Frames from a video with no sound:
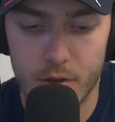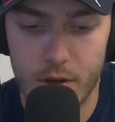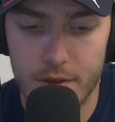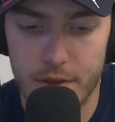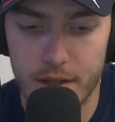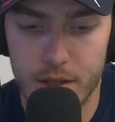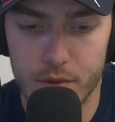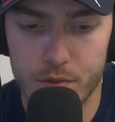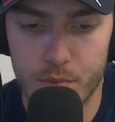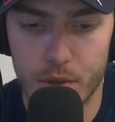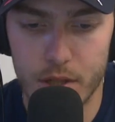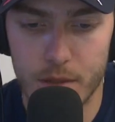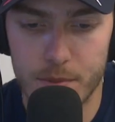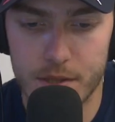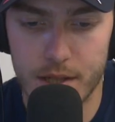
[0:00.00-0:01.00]
know, I think he was
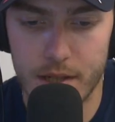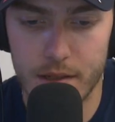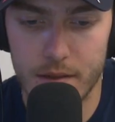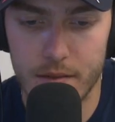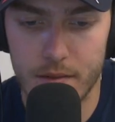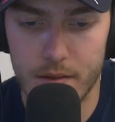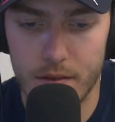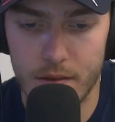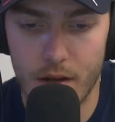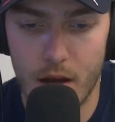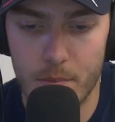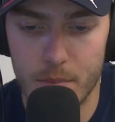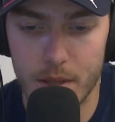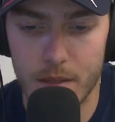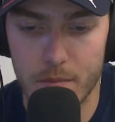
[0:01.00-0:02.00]
pretty upset
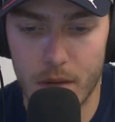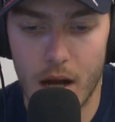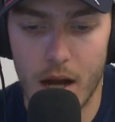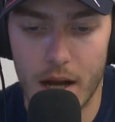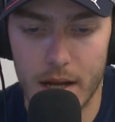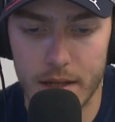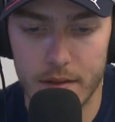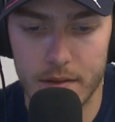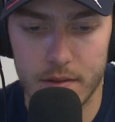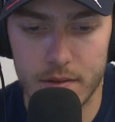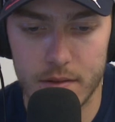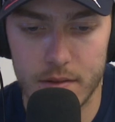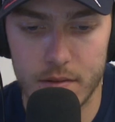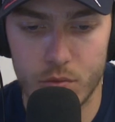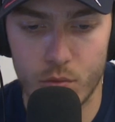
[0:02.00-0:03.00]
not being behind
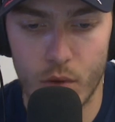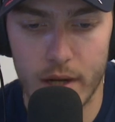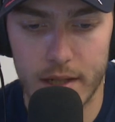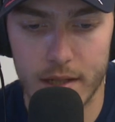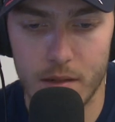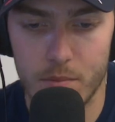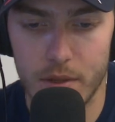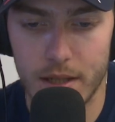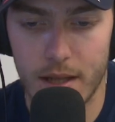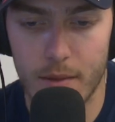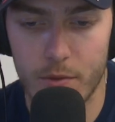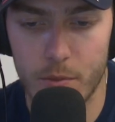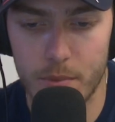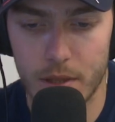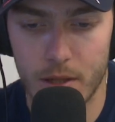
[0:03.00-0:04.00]
Räikkönen, being
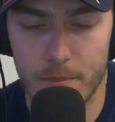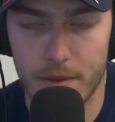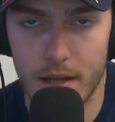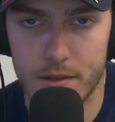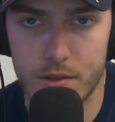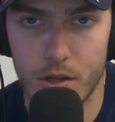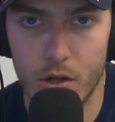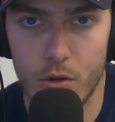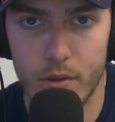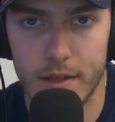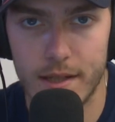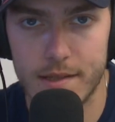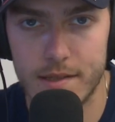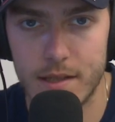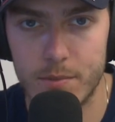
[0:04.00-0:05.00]
able to pick up that toe
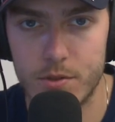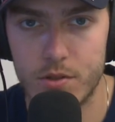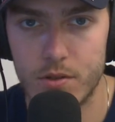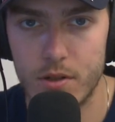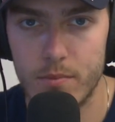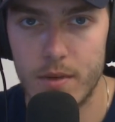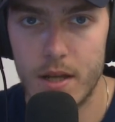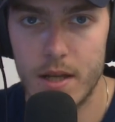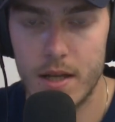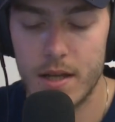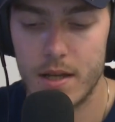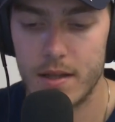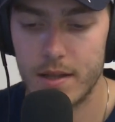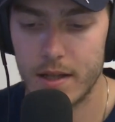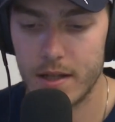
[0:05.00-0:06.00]
and that slipstream,
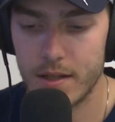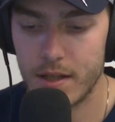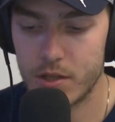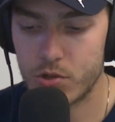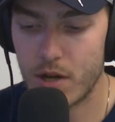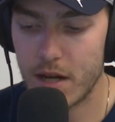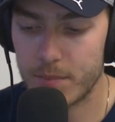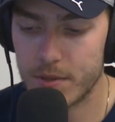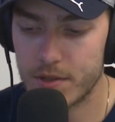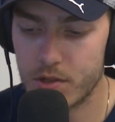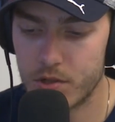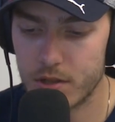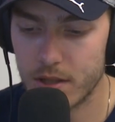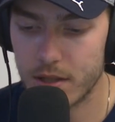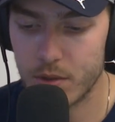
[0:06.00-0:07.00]
that track
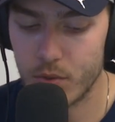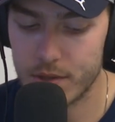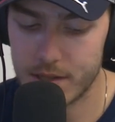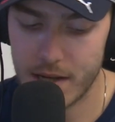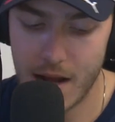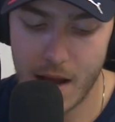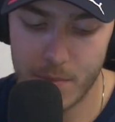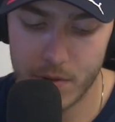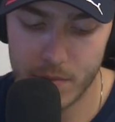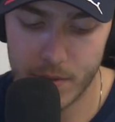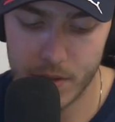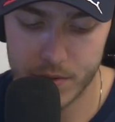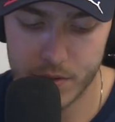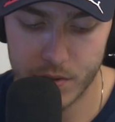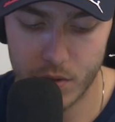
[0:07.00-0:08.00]
positioning he wasn't happy
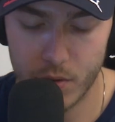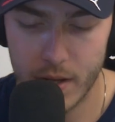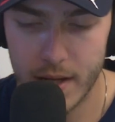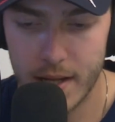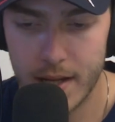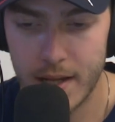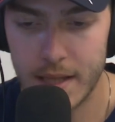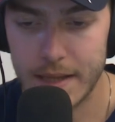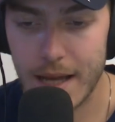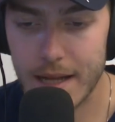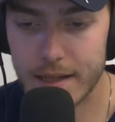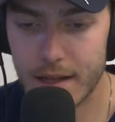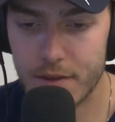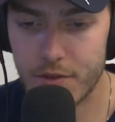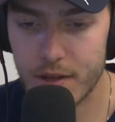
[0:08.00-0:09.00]
about. So
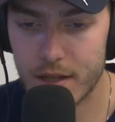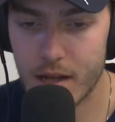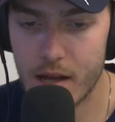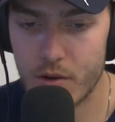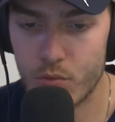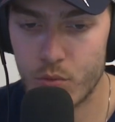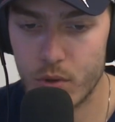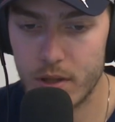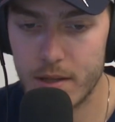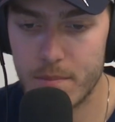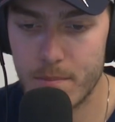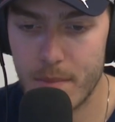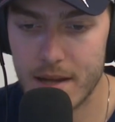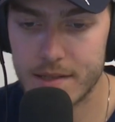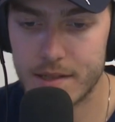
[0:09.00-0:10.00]
that, I think, kind of really
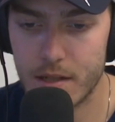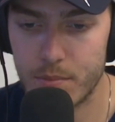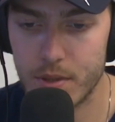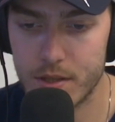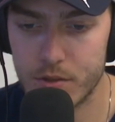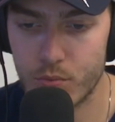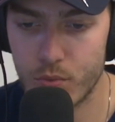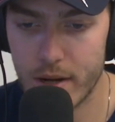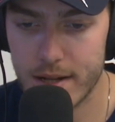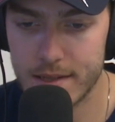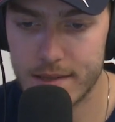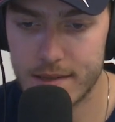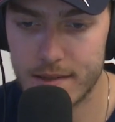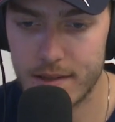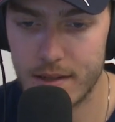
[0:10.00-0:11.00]
messed up his
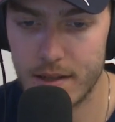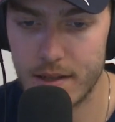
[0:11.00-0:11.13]
race,